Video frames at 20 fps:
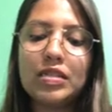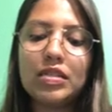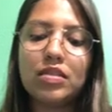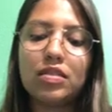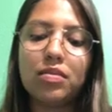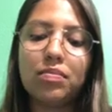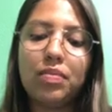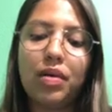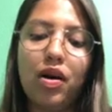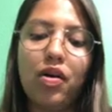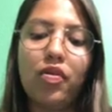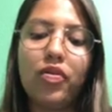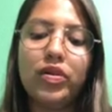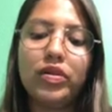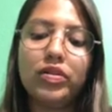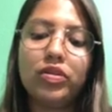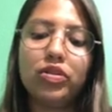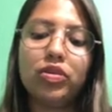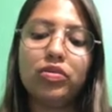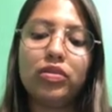about
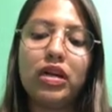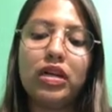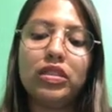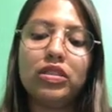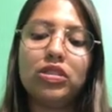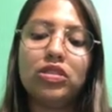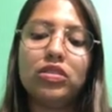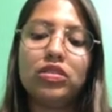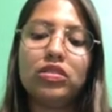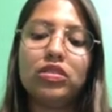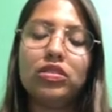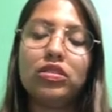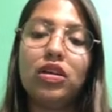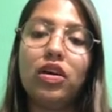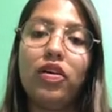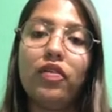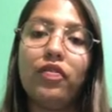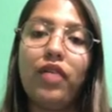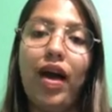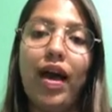interactions
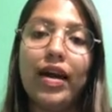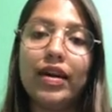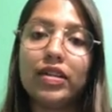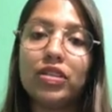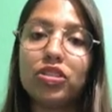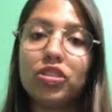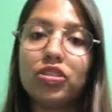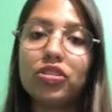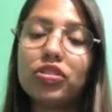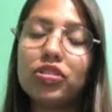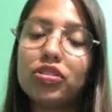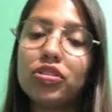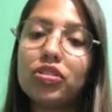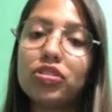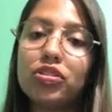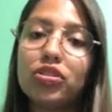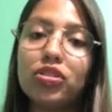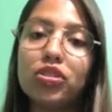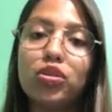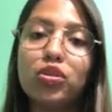of
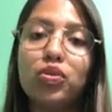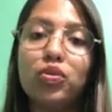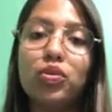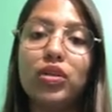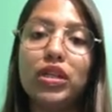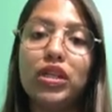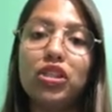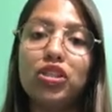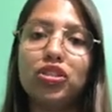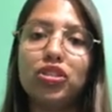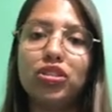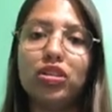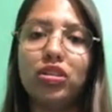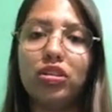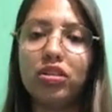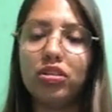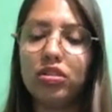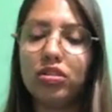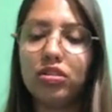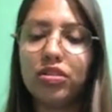actors to each
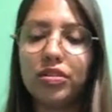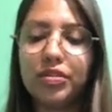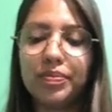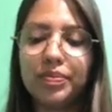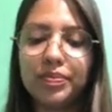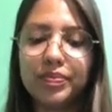other.